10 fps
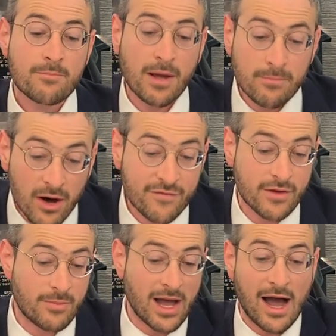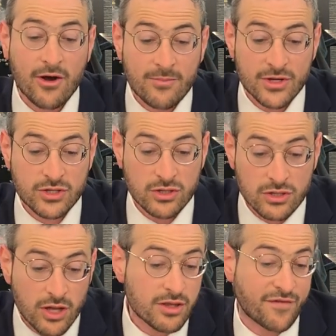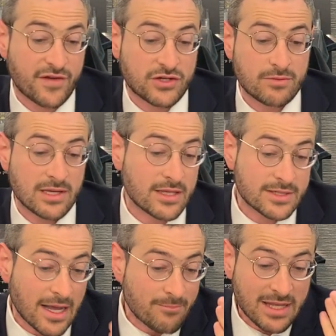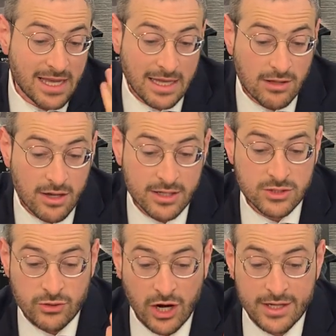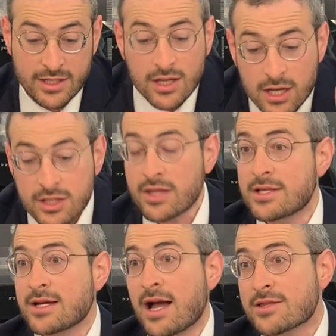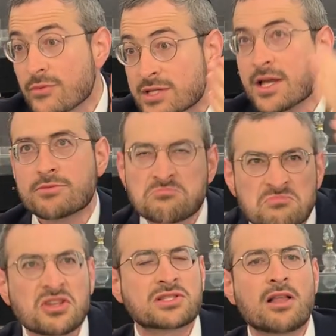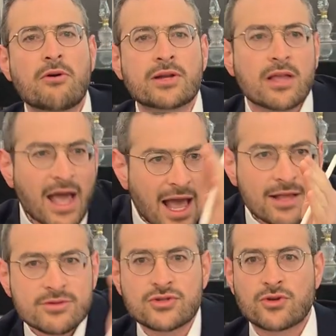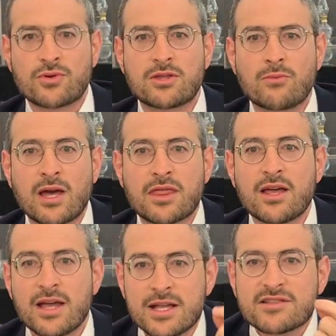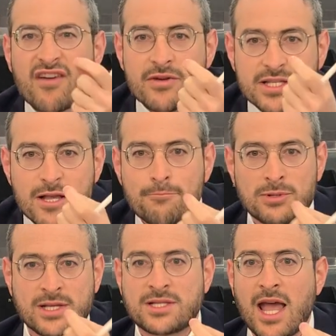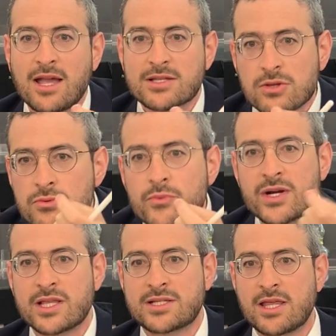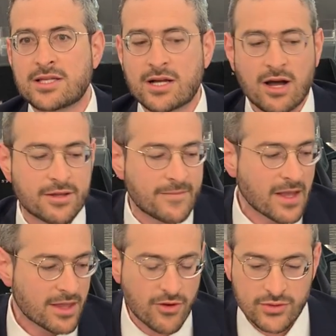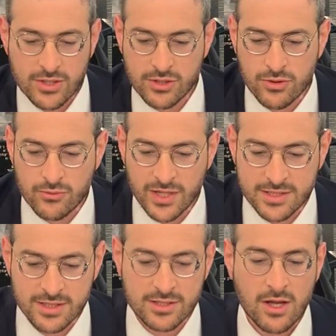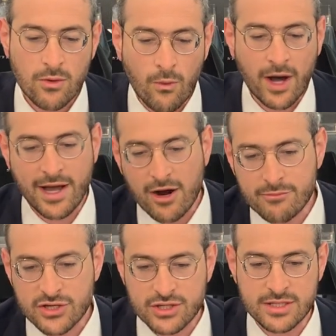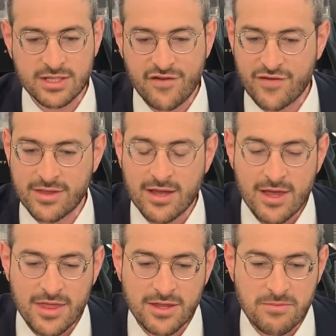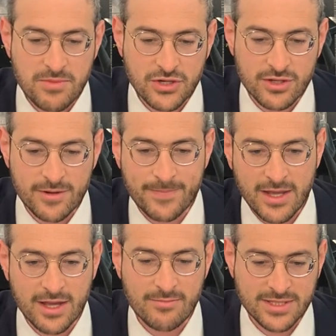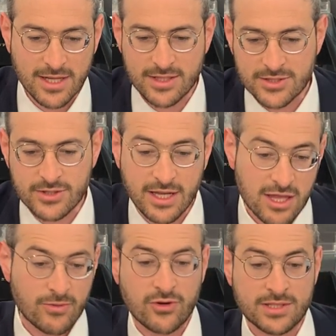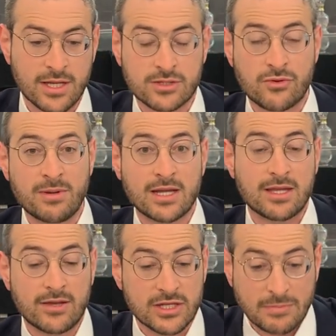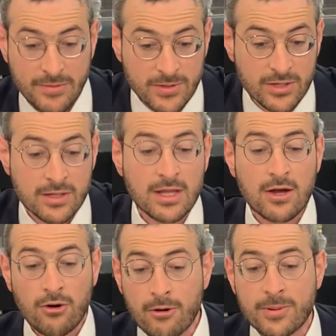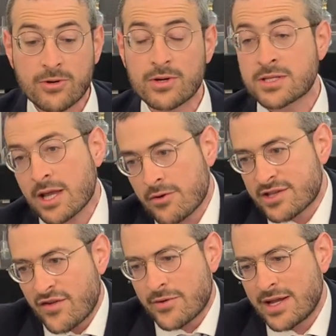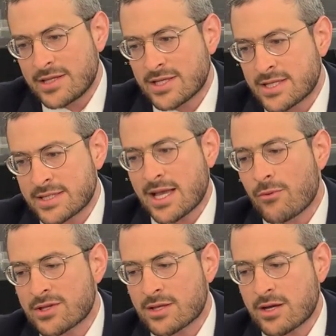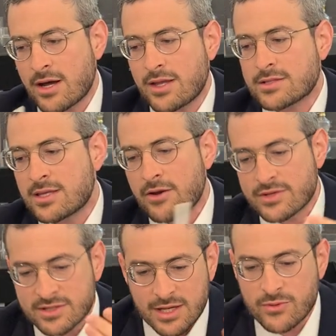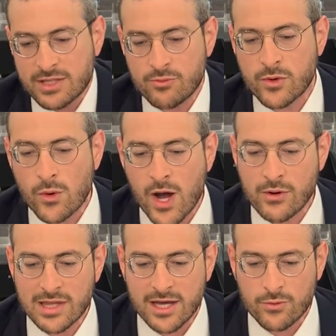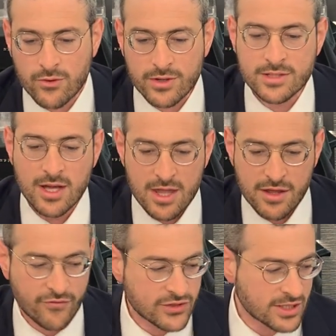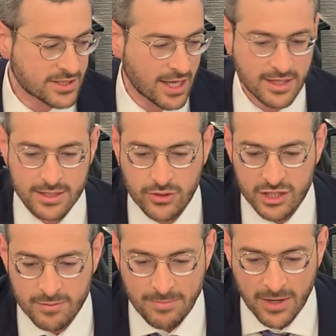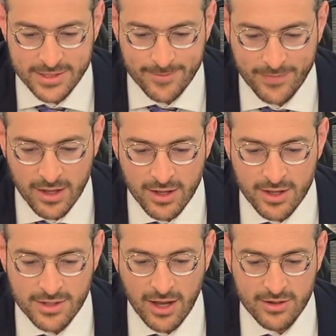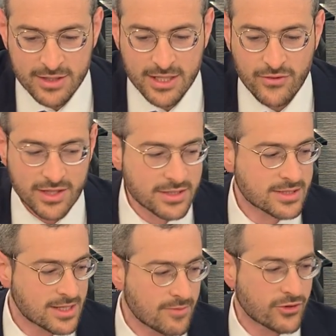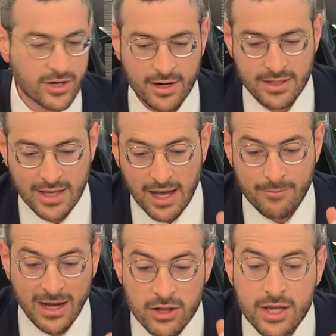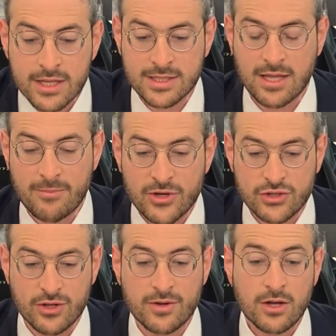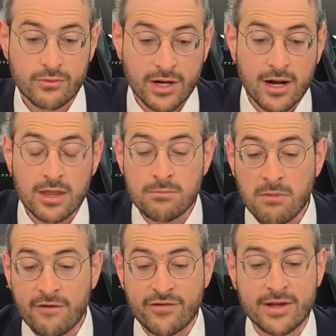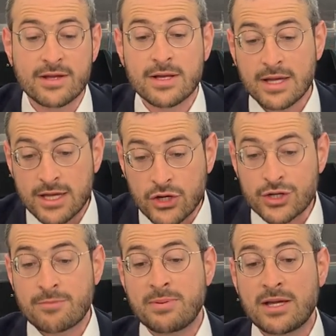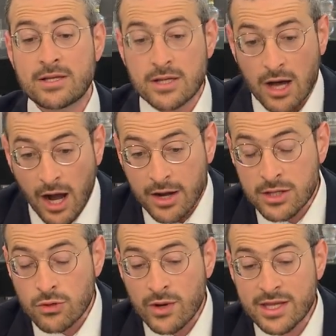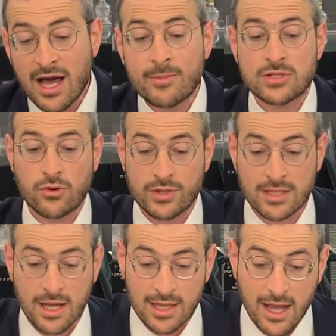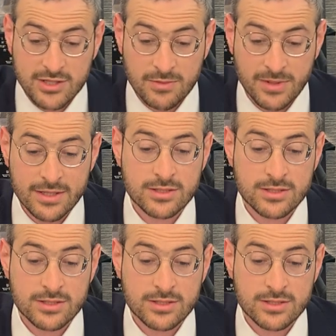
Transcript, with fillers: By Mavoi, by our Mishnah, the late Nefishim there's not many halachas regarding it. Tani Tekanta, we said, just lower it and shorten the width. It's very simple to say it, so we're going to say the Takana. Those are the two reasons why our Mishnah is different than the Mishnah in Misak Sukkah, either because here it's rabbinic and there it's biblical, or because here it's very easy to say what the Takana is. There it would require a lot of words, therefore we just said that's going to be possible. Now, continue on this theme regarding the Machlekes in our Mishnah, regarding the Mavoi, could it be higher than 20 amas, or it's not allowed to be?